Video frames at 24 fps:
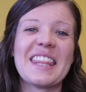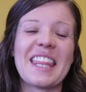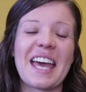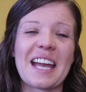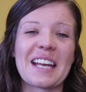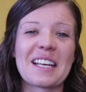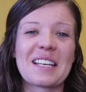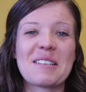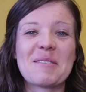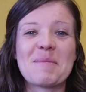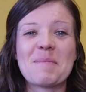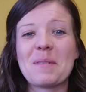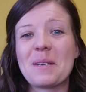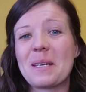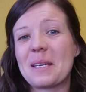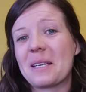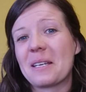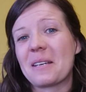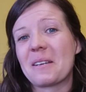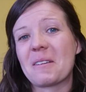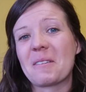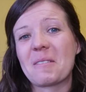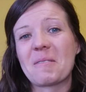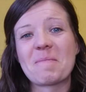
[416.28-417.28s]
that can
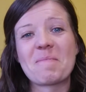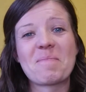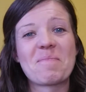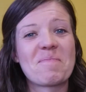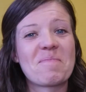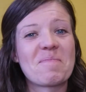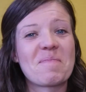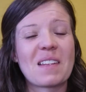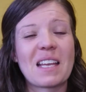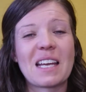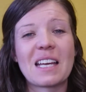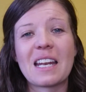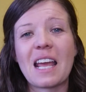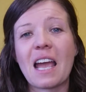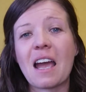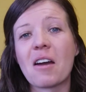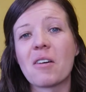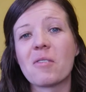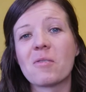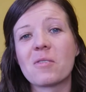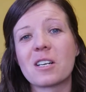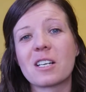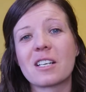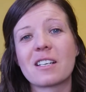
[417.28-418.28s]
be an
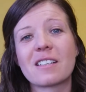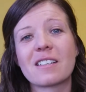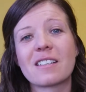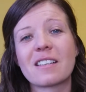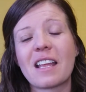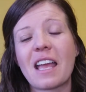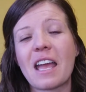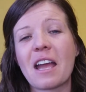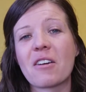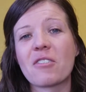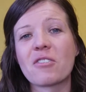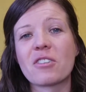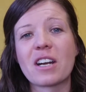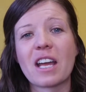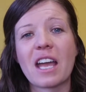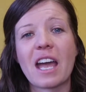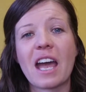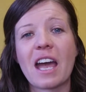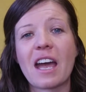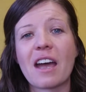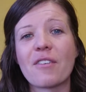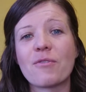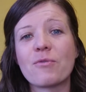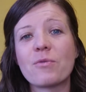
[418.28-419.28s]
hour and a
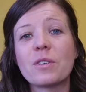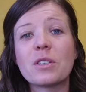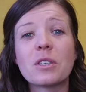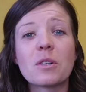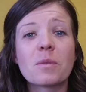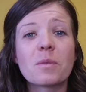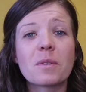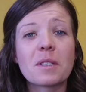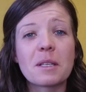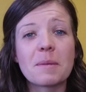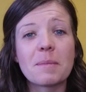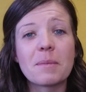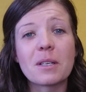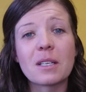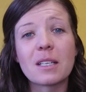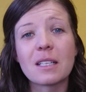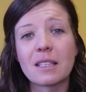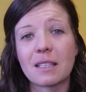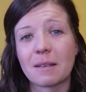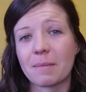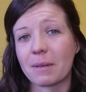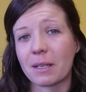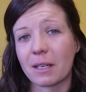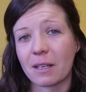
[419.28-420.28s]
half. We don't really put
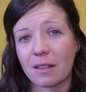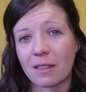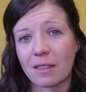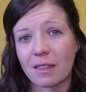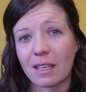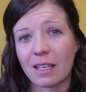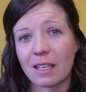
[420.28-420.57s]
a limit on